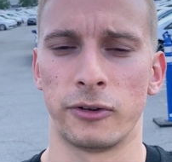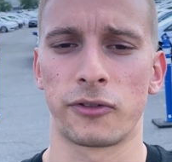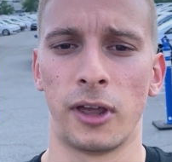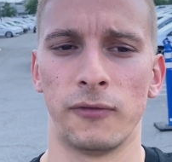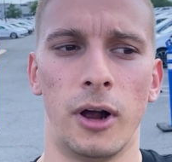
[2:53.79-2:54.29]
I
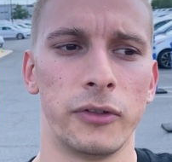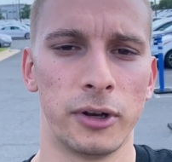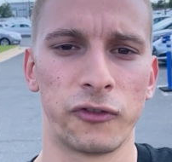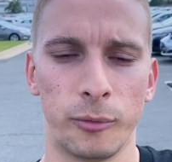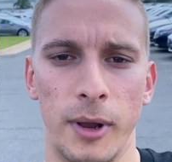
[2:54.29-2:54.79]
just gave all
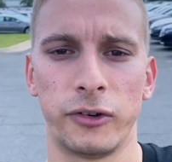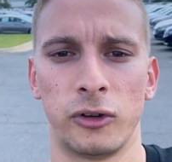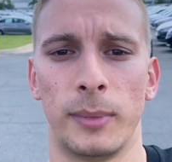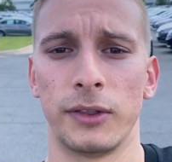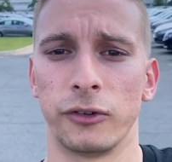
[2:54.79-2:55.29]
the
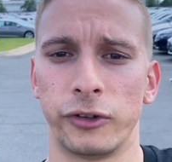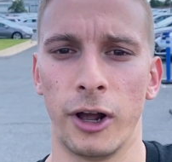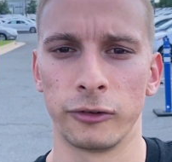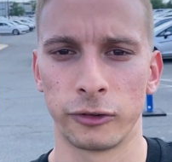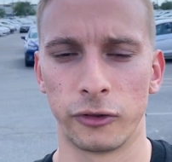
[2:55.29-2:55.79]
information about the
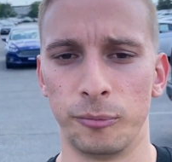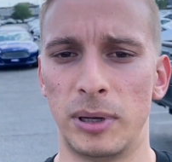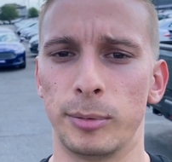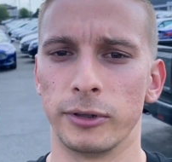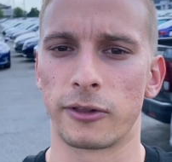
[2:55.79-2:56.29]
Challenger to the
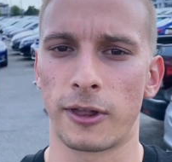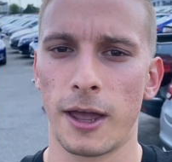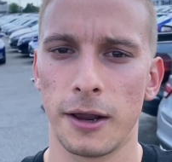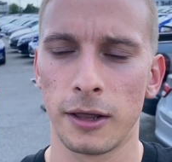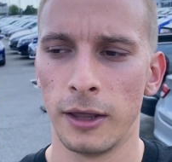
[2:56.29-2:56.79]
people
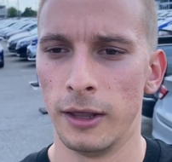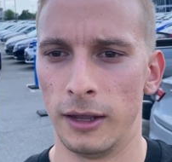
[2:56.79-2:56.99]
inside.